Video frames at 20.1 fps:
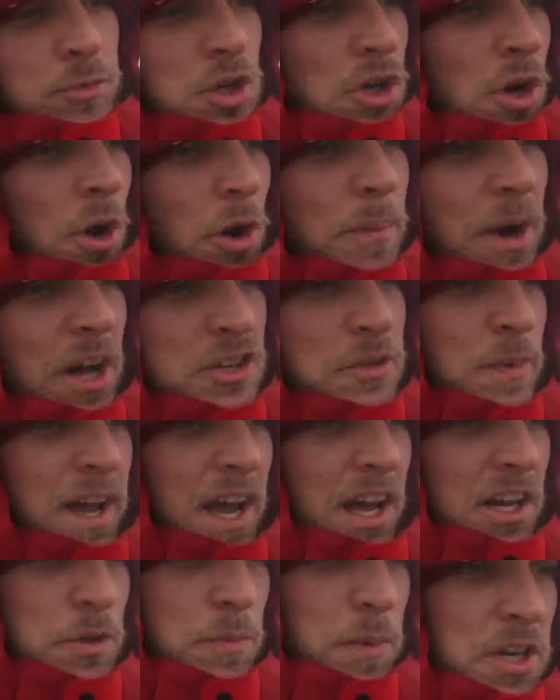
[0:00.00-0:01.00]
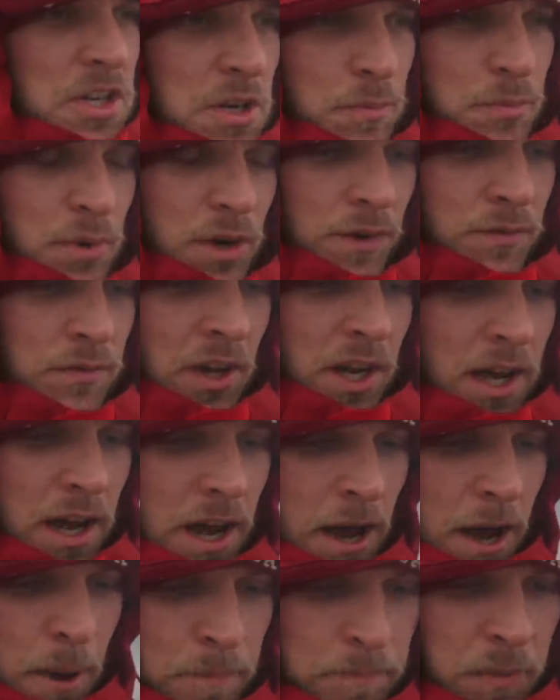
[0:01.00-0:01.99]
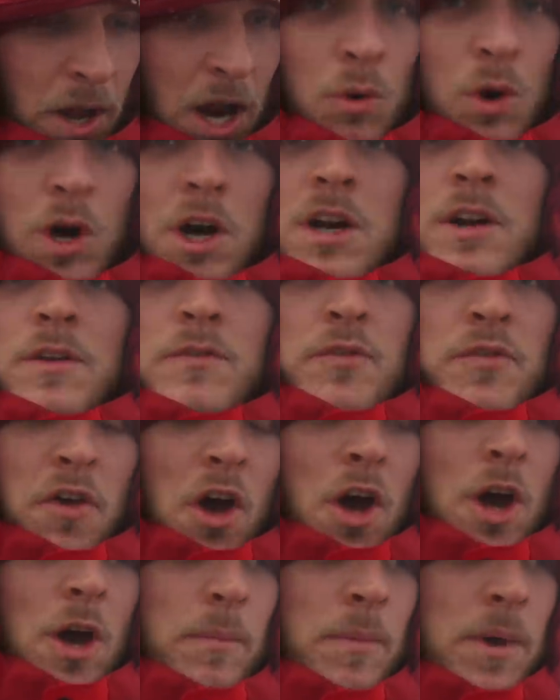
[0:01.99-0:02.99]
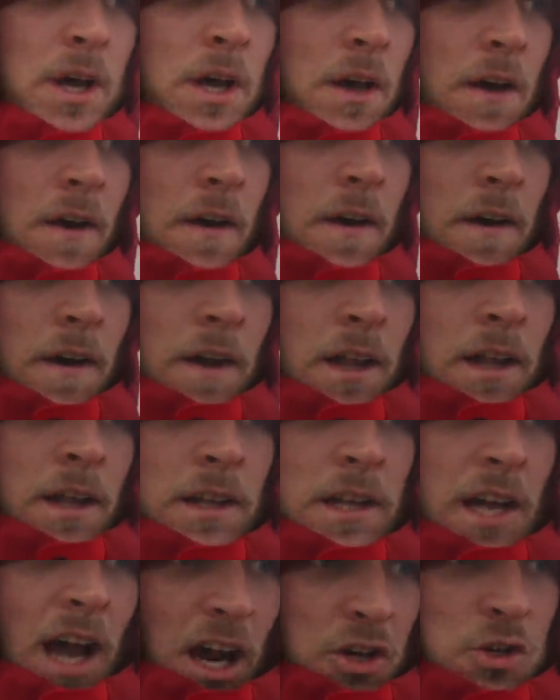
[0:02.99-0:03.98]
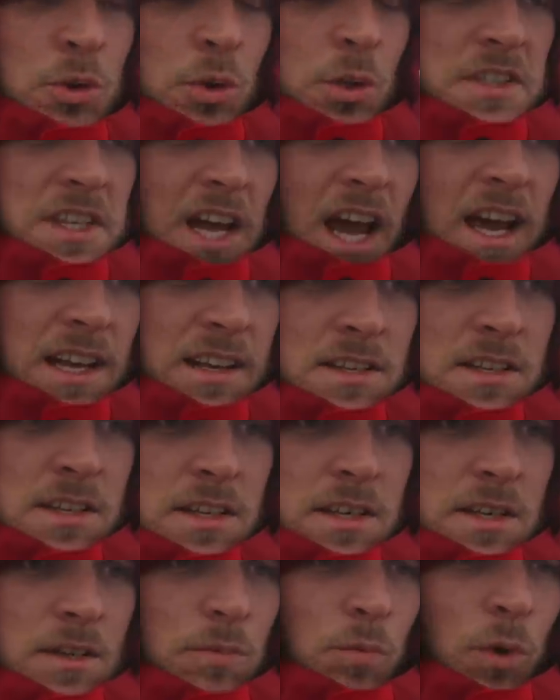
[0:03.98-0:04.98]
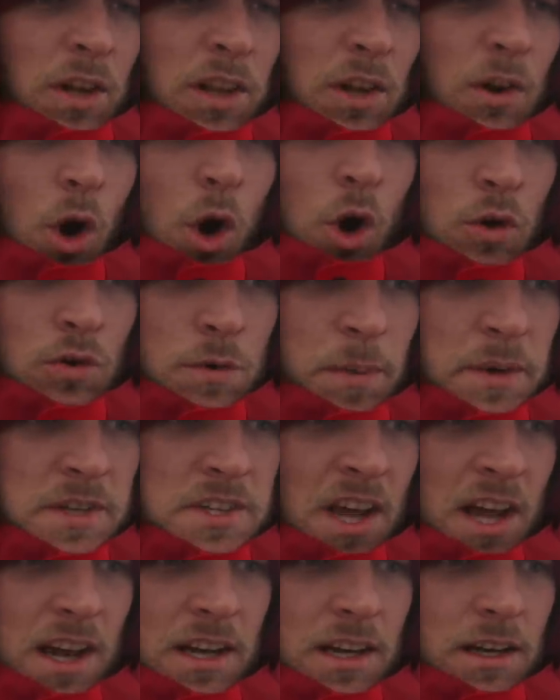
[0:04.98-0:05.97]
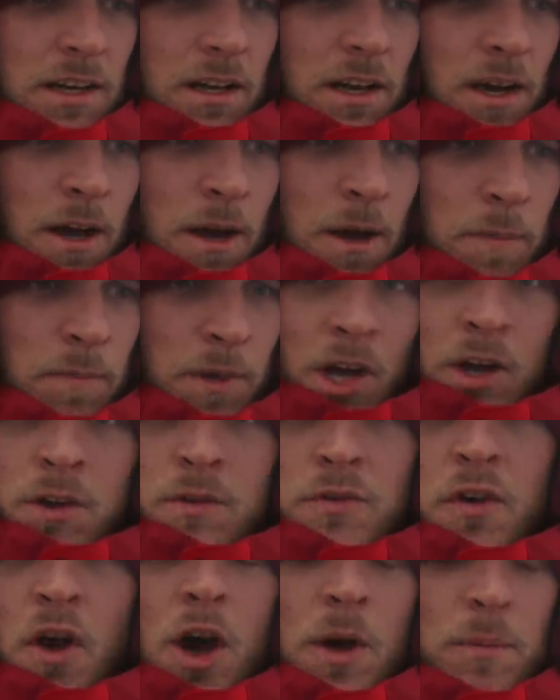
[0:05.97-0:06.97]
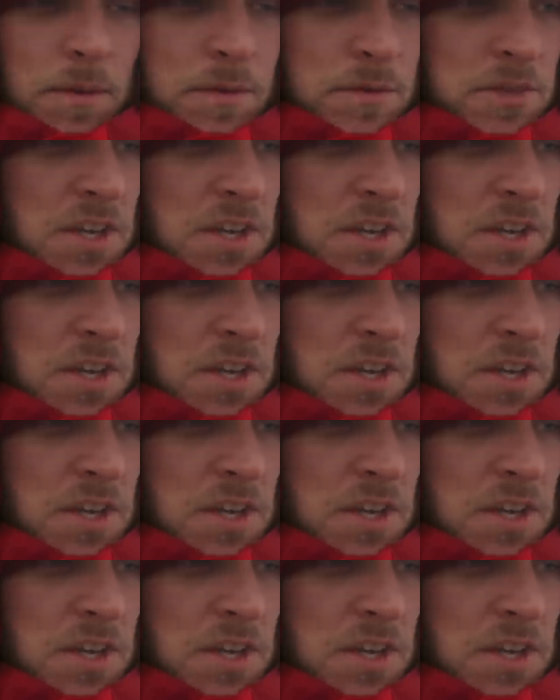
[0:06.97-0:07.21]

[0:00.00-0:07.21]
just going back to my exhibition briefly, I will confirm the actual dates when they're 100% confirmed